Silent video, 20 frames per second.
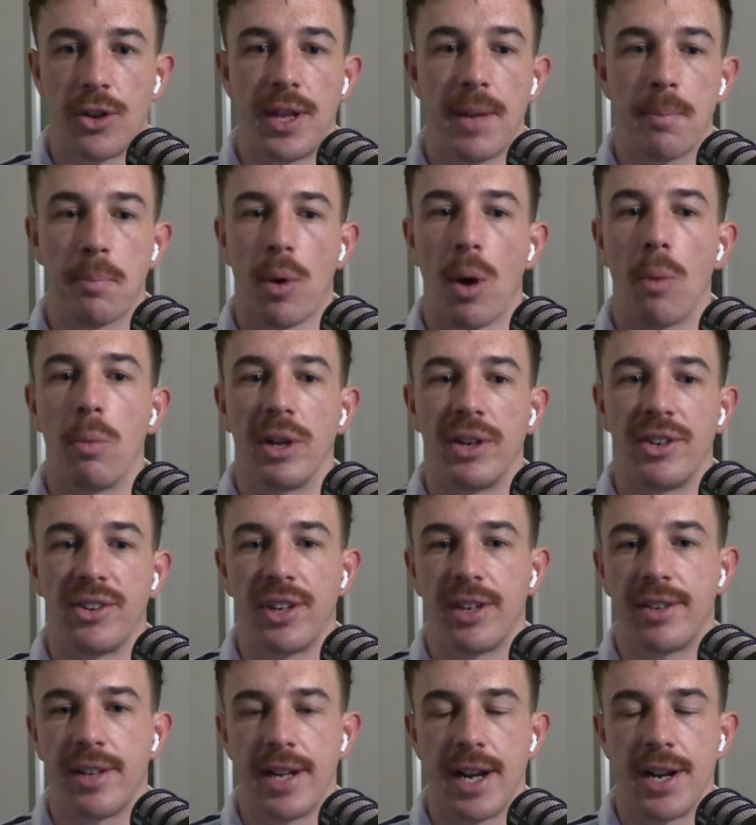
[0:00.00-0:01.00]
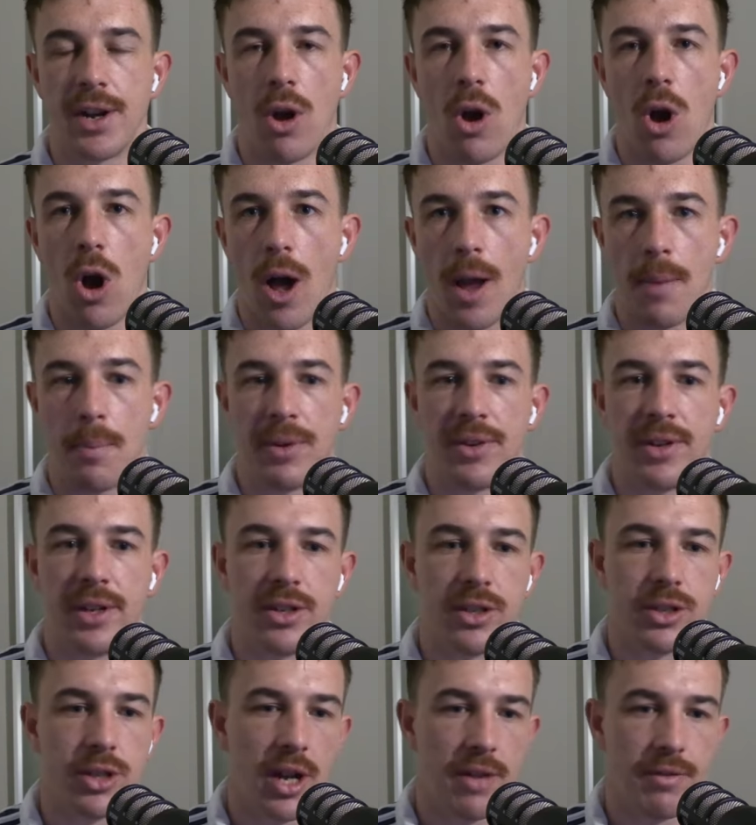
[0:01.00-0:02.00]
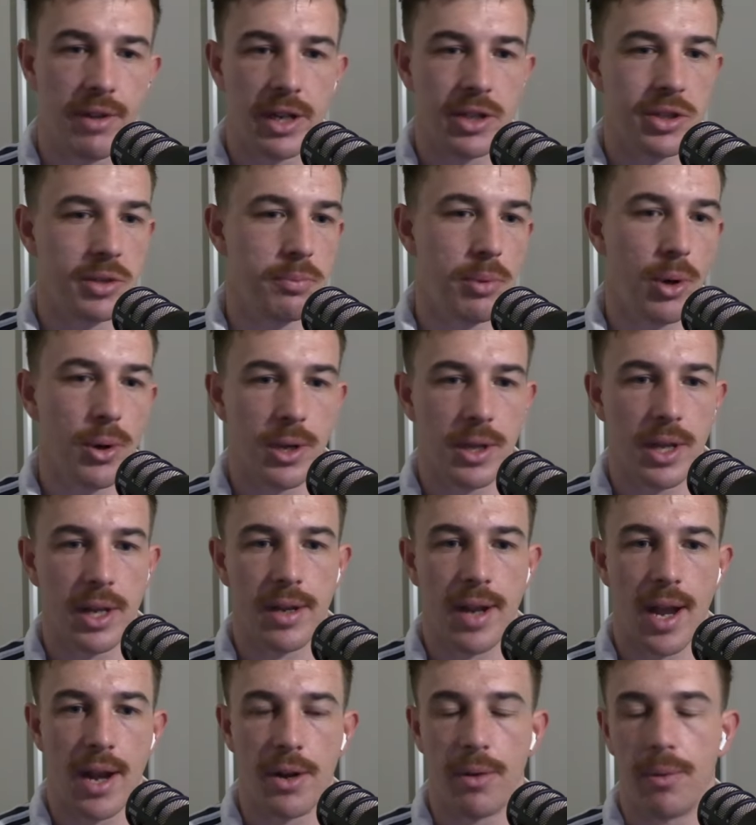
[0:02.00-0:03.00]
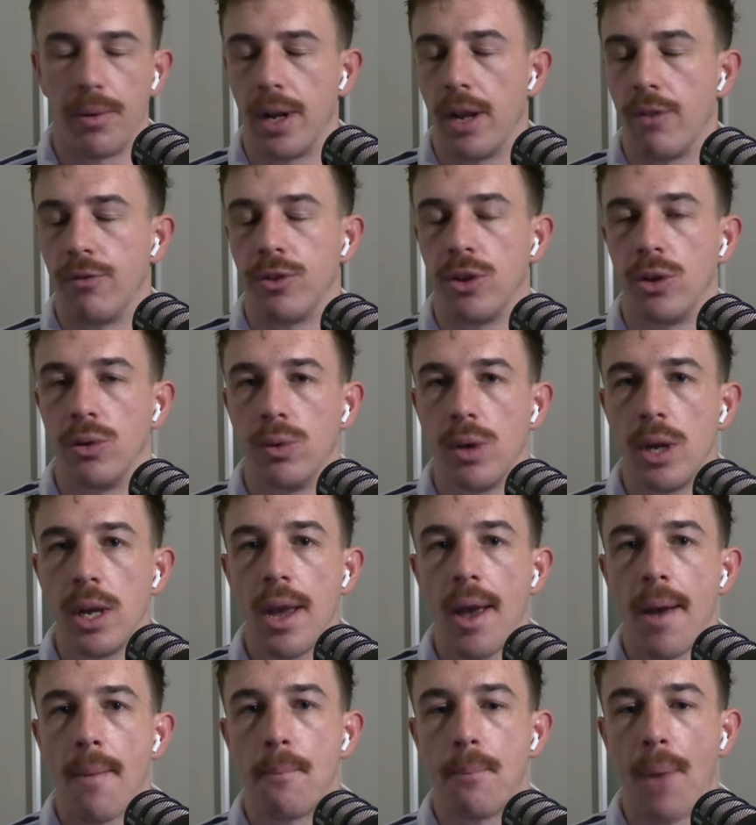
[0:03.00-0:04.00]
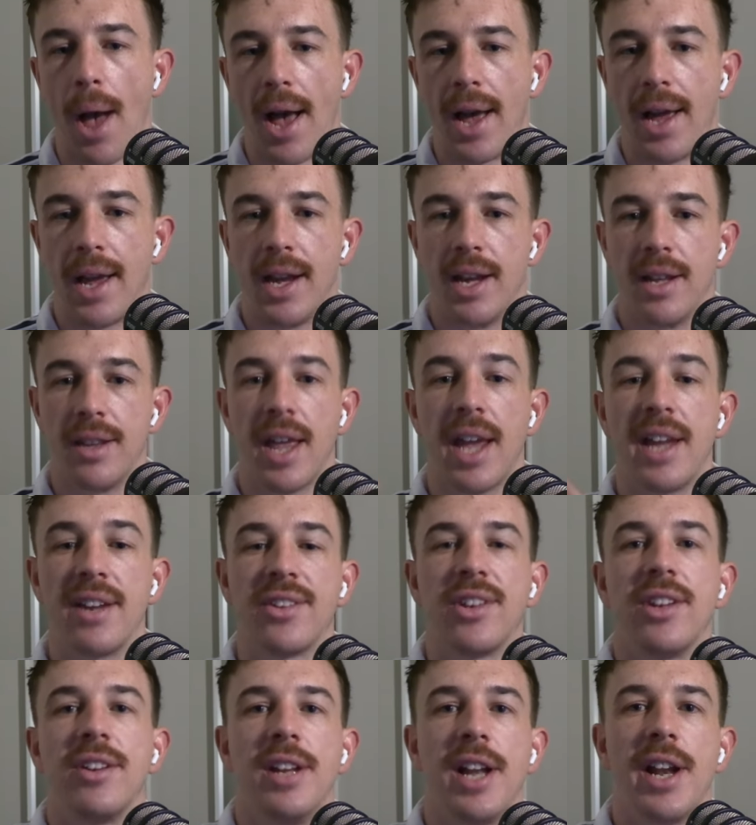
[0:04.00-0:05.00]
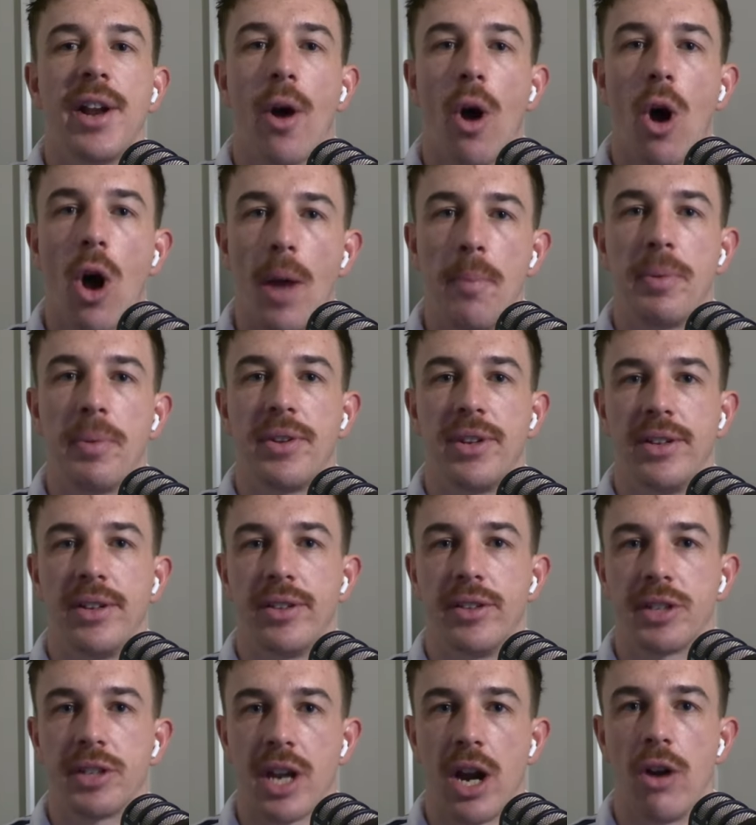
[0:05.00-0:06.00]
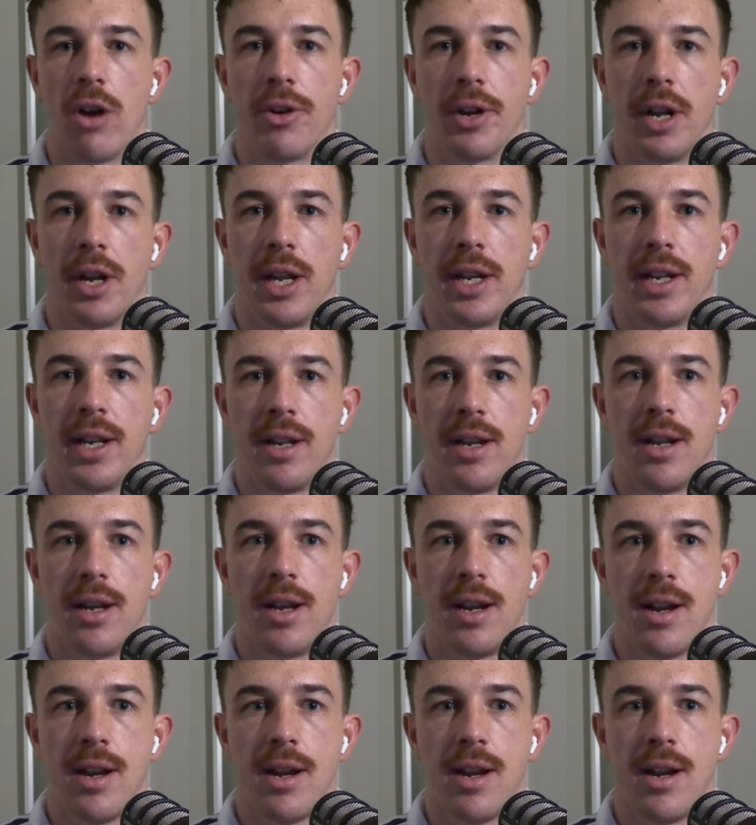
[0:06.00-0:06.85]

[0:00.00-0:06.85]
So they're probably mm-hmm. sitting at a high percentage. I haven't actually broken that down. I would love to, but they are sitting at a high percentage currently.